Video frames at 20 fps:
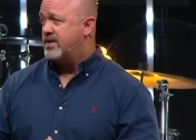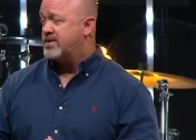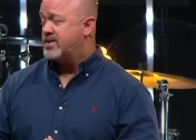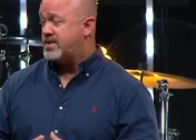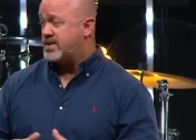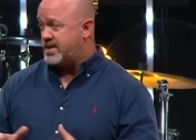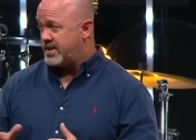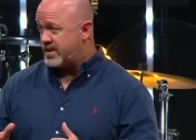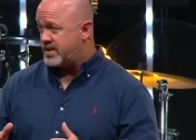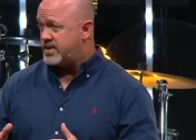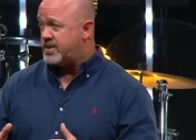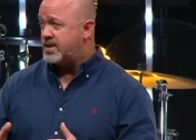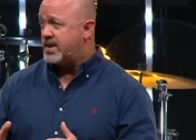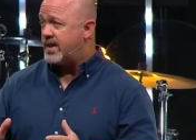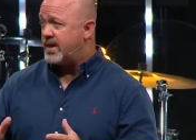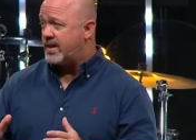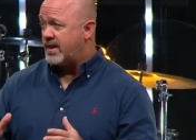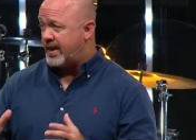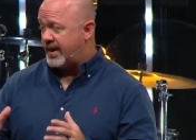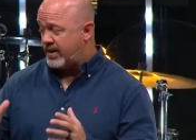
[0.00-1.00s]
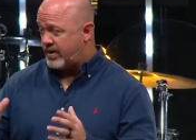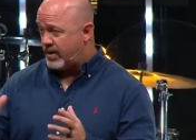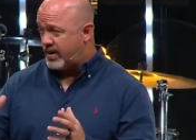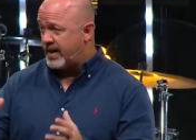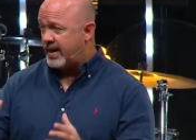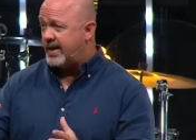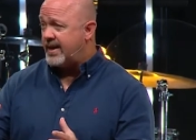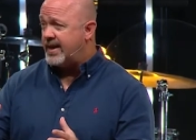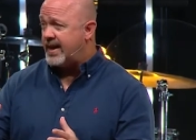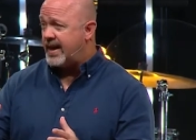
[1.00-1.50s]
Seriously, like on
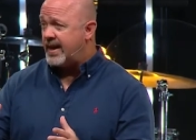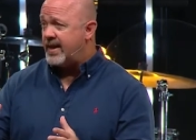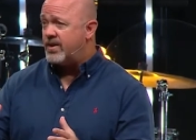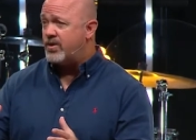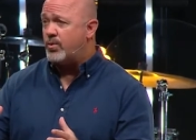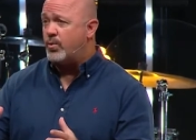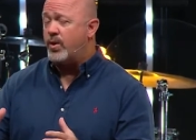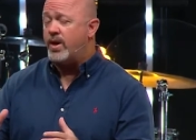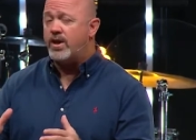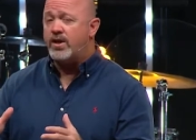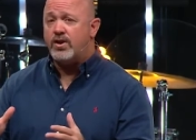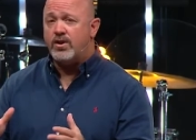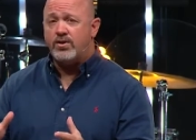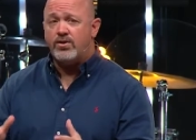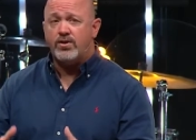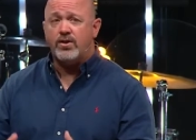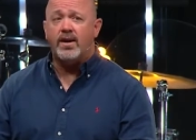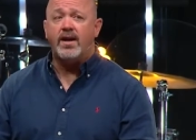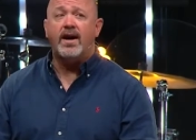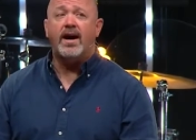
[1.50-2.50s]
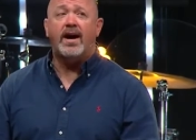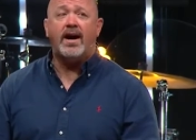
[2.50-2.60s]
a day of the week you do,